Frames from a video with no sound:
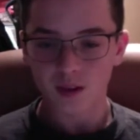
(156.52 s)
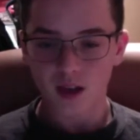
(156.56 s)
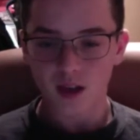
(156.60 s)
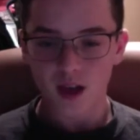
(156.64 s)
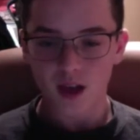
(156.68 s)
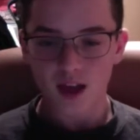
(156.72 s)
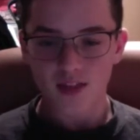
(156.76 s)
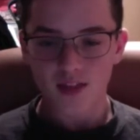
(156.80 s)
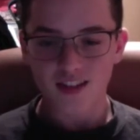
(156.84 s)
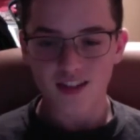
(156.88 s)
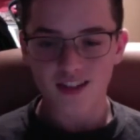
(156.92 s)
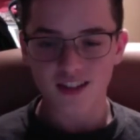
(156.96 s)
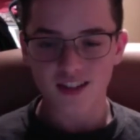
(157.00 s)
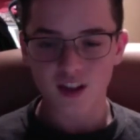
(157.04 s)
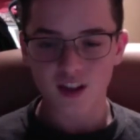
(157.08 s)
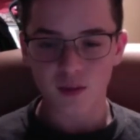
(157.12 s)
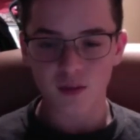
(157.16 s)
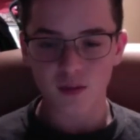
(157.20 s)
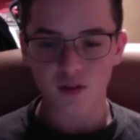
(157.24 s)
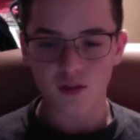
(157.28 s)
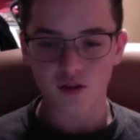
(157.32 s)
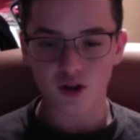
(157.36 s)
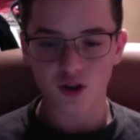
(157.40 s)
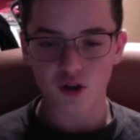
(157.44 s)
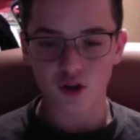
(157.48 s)
This has helped me
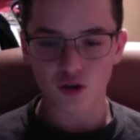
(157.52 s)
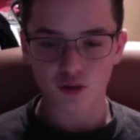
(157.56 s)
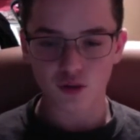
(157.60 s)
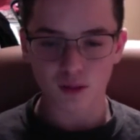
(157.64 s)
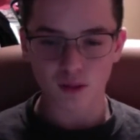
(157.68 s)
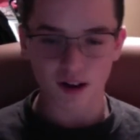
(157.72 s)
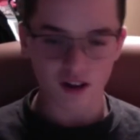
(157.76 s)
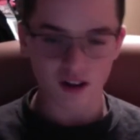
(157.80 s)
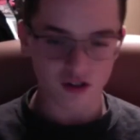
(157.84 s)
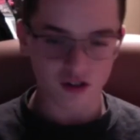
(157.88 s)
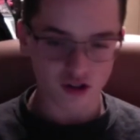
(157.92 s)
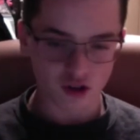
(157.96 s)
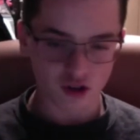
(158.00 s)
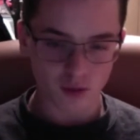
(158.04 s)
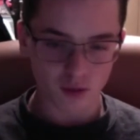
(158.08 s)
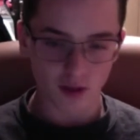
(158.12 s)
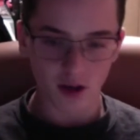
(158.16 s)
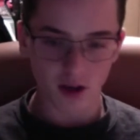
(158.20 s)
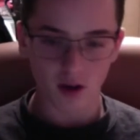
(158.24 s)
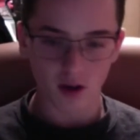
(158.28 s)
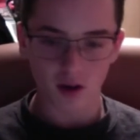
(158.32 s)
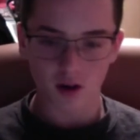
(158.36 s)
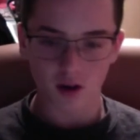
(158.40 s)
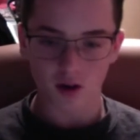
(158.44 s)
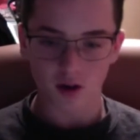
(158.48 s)
reduce my consuming
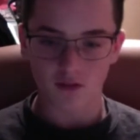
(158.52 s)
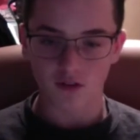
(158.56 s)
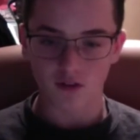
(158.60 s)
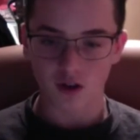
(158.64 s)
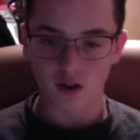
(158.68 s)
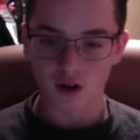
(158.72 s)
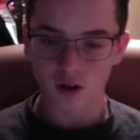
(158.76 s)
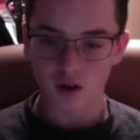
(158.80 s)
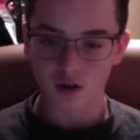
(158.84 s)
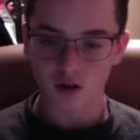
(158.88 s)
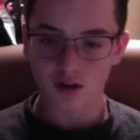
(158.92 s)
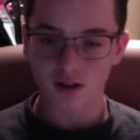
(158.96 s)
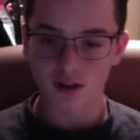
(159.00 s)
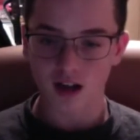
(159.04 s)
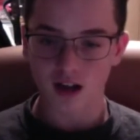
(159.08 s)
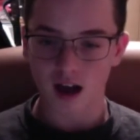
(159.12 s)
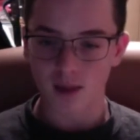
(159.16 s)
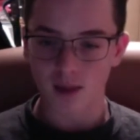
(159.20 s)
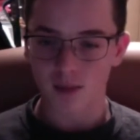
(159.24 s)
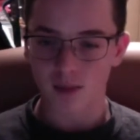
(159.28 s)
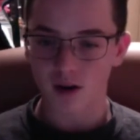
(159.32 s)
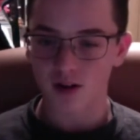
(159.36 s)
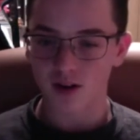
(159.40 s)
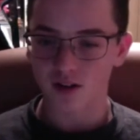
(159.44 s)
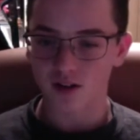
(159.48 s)
of goods I
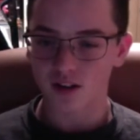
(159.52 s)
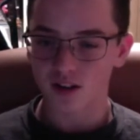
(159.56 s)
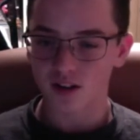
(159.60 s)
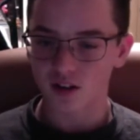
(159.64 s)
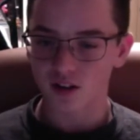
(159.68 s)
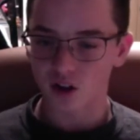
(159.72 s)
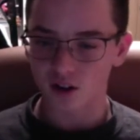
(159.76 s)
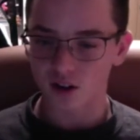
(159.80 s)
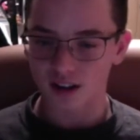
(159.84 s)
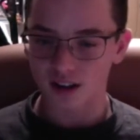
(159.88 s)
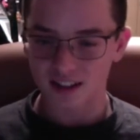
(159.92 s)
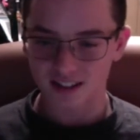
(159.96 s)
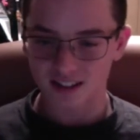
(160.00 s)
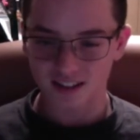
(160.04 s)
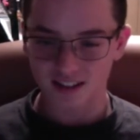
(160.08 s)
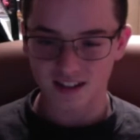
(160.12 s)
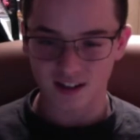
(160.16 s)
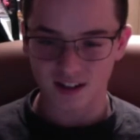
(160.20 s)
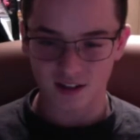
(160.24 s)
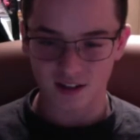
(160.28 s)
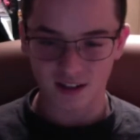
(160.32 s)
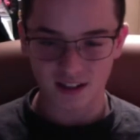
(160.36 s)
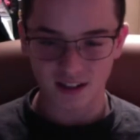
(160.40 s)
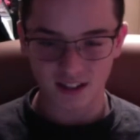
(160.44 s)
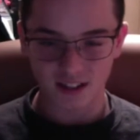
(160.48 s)
might not
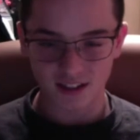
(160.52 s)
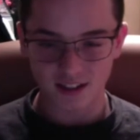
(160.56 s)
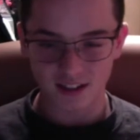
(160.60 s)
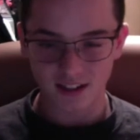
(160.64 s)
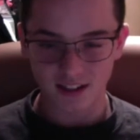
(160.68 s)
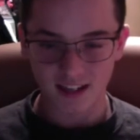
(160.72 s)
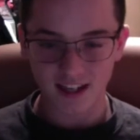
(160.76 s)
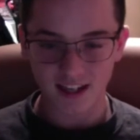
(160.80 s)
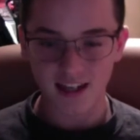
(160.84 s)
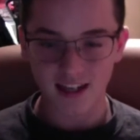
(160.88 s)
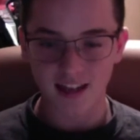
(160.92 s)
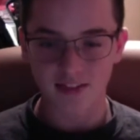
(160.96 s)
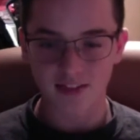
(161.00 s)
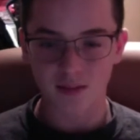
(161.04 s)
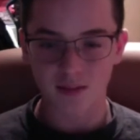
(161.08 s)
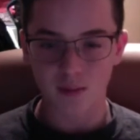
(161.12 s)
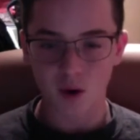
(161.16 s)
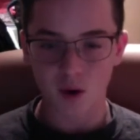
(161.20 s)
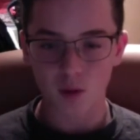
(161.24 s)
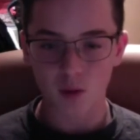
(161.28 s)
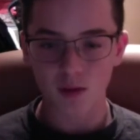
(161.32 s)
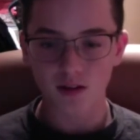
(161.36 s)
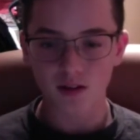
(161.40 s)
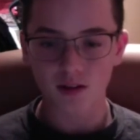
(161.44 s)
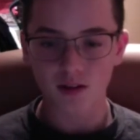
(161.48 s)
necessarily need at the
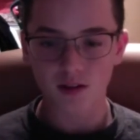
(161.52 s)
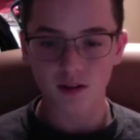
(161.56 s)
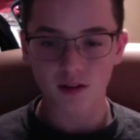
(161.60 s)
moment.